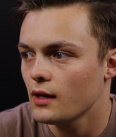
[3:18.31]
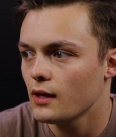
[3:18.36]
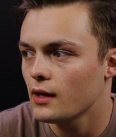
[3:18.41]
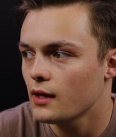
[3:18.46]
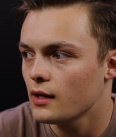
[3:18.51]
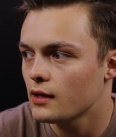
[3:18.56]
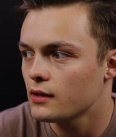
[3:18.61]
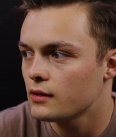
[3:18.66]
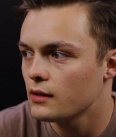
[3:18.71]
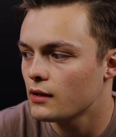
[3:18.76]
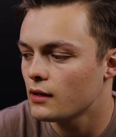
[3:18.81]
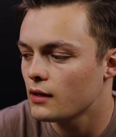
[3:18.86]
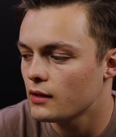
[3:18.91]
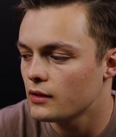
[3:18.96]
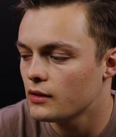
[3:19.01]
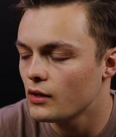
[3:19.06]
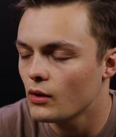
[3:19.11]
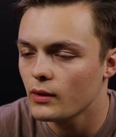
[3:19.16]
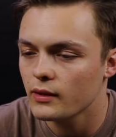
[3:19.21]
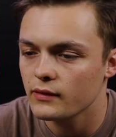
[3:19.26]

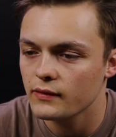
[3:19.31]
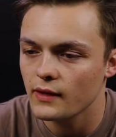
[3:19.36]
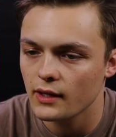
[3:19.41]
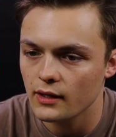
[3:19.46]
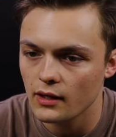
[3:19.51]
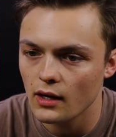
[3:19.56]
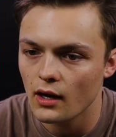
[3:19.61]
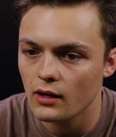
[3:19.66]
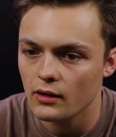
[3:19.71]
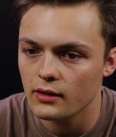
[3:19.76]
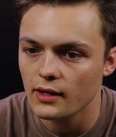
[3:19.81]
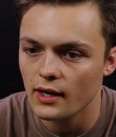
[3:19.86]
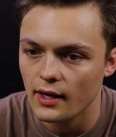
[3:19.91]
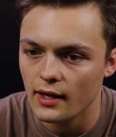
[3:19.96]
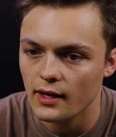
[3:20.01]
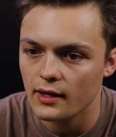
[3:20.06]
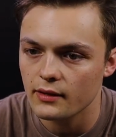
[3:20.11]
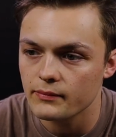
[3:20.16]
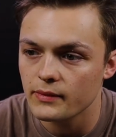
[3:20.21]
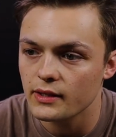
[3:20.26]
knowing that God
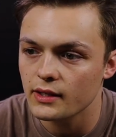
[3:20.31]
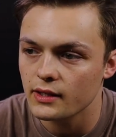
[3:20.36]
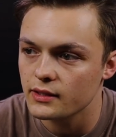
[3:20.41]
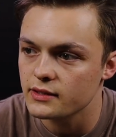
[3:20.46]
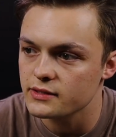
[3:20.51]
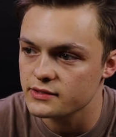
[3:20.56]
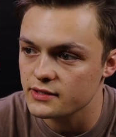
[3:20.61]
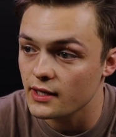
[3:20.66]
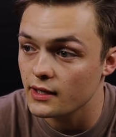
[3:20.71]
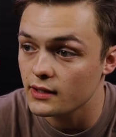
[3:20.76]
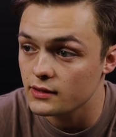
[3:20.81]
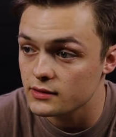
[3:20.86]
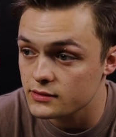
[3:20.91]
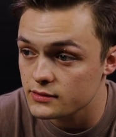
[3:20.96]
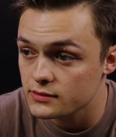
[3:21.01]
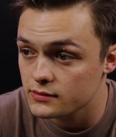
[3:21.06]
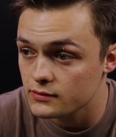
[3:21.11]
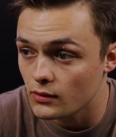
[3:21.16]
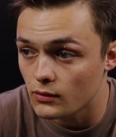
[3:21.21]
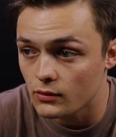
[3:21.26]
had me in his
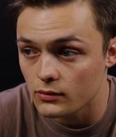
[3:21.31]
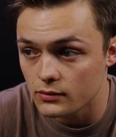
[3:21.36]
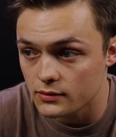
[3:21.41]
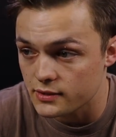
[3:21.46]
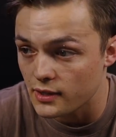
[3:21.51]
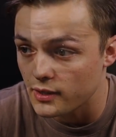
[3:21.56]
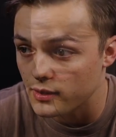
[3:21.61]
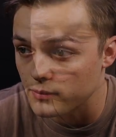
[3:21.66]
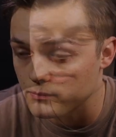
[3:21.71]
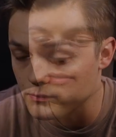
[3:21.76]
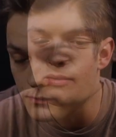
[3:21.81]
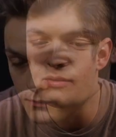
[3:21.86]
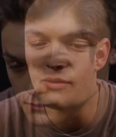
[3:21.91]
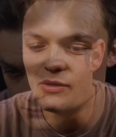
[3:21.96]
hands the whole time.